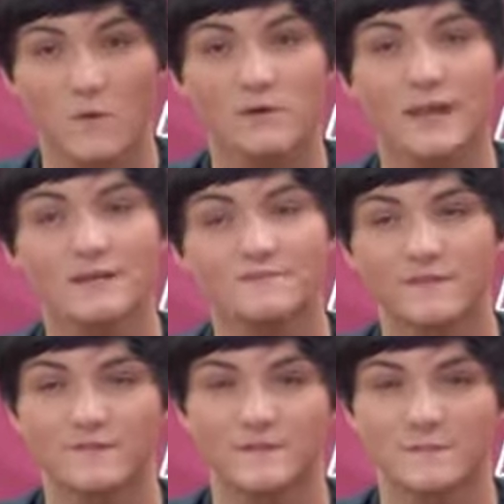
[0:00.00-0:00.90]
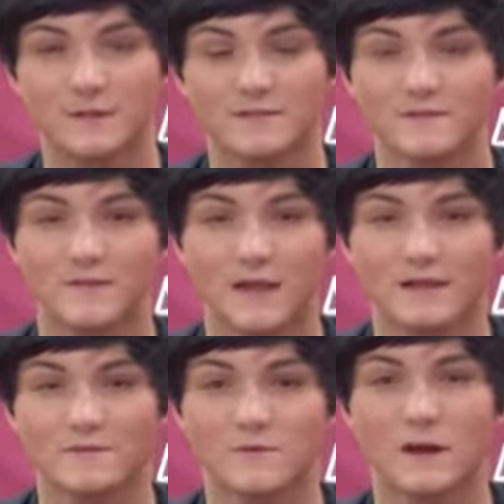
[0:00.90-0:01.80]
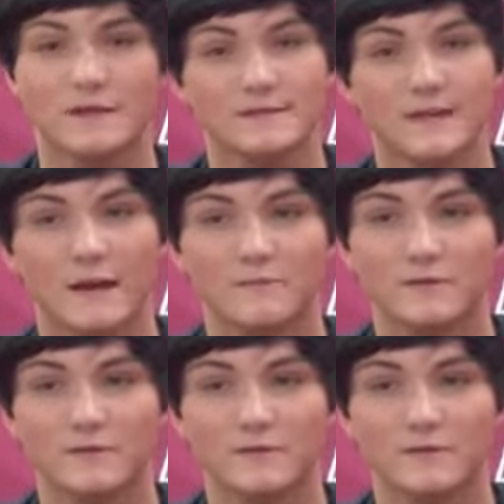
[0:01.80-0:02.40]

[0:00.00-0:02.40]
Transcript: or last 15 minutes of class, or any time